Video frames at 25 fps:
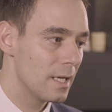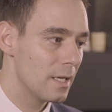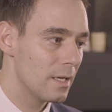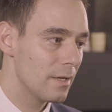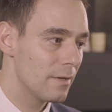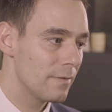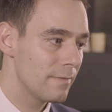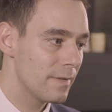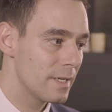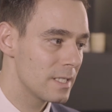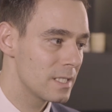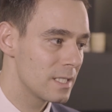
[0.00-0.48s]

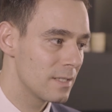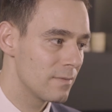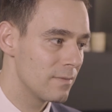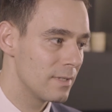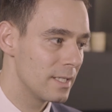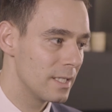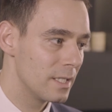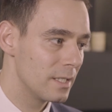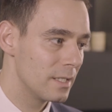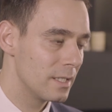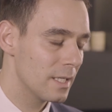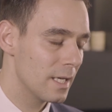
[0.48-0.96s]

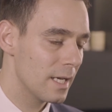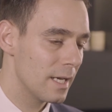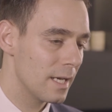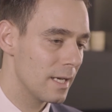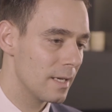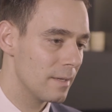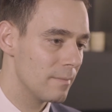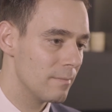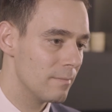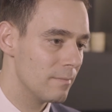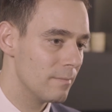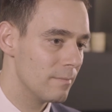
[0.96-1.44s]
effectively
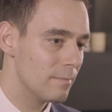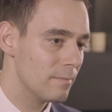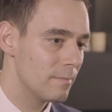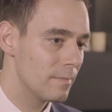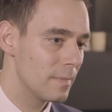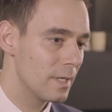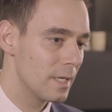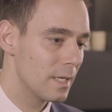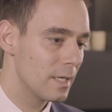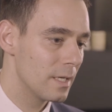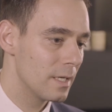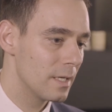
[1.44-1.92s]

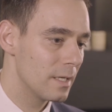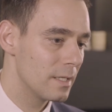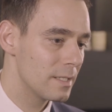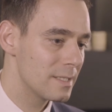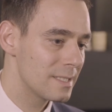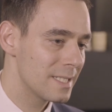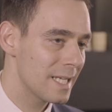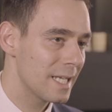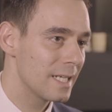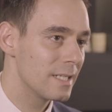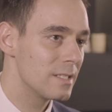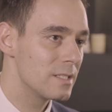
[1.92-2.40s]

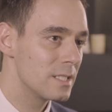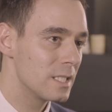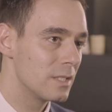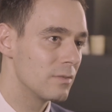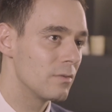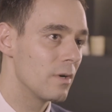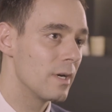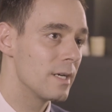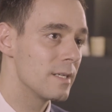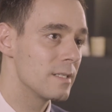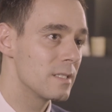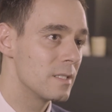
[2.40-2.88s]
tenancy
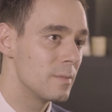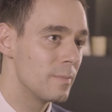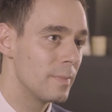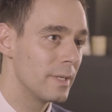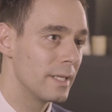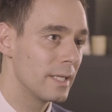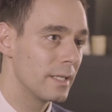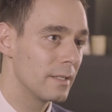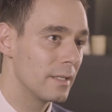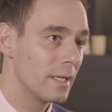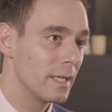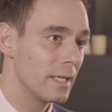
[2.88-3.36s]
rights to
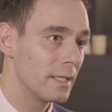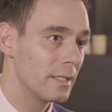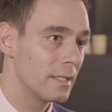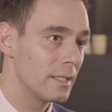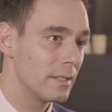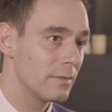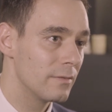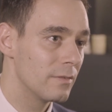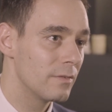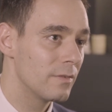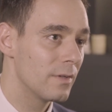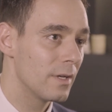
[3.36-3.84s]
be
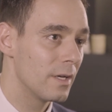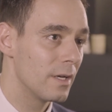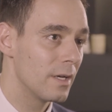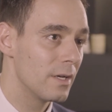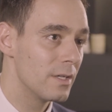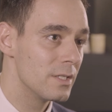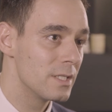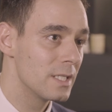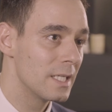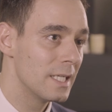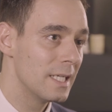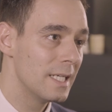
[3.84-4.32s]

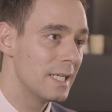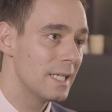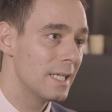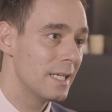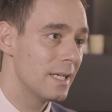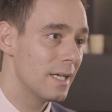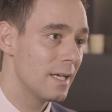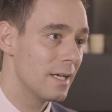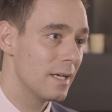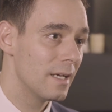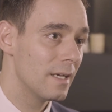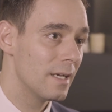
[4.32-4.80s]
inferred
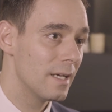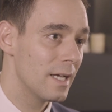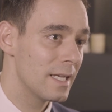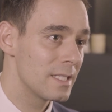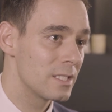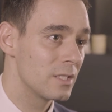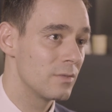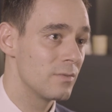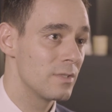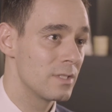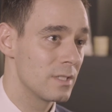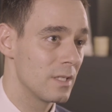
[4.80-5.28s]

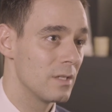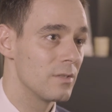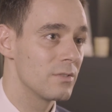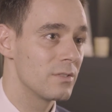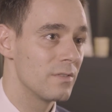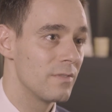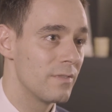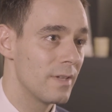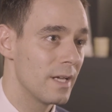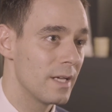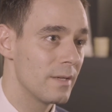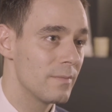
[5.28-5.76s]
as a result
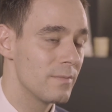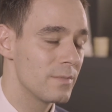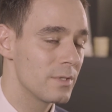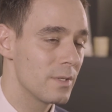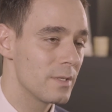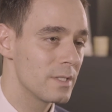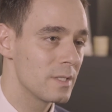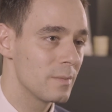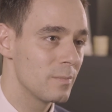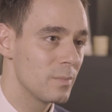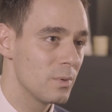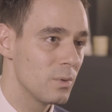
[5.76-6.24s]
of that. So
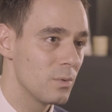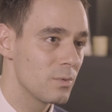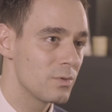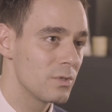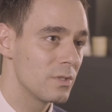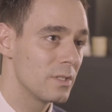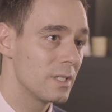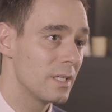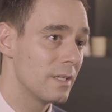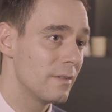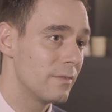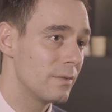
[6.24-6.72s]
it's
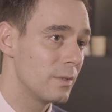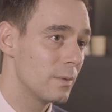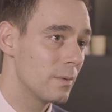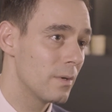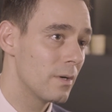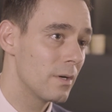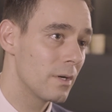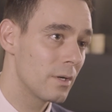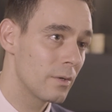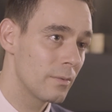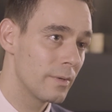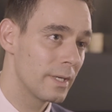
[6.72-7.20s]
important, if you
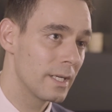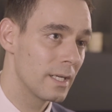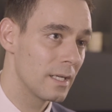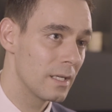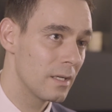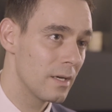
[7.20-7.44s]
are agreeing a